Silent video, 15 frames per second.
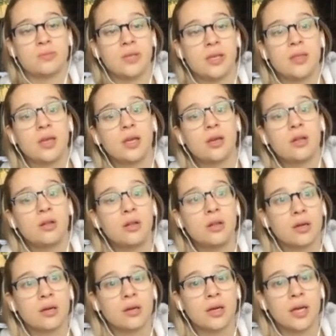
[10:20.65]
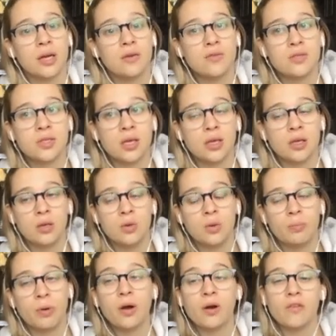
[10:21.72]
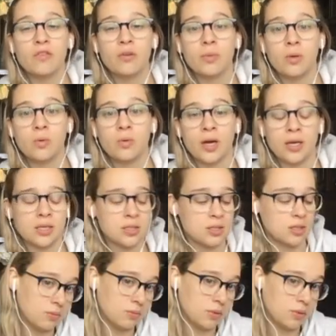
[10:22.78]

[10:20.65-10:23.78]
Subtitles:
I think it'll kind of set you apart from the rest.